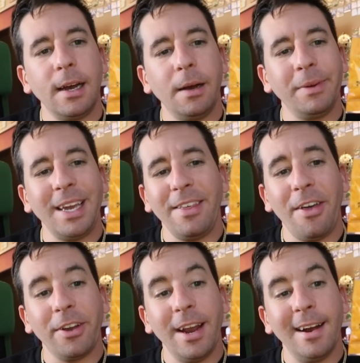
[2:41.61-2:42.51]
But yeah, the
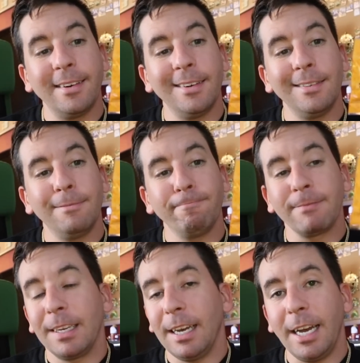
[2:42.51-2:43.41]
other characters
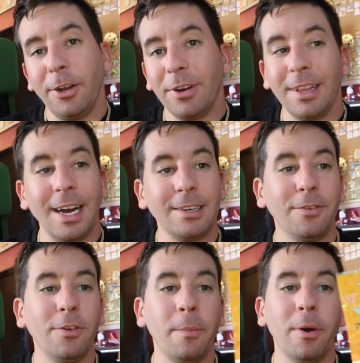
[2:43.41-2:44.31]
I don't collect
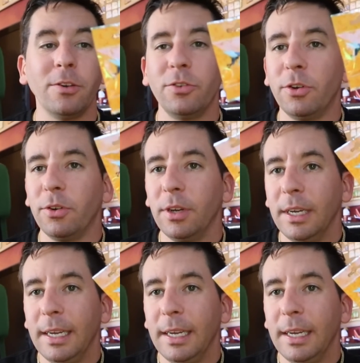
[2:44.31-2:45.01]
for the personal.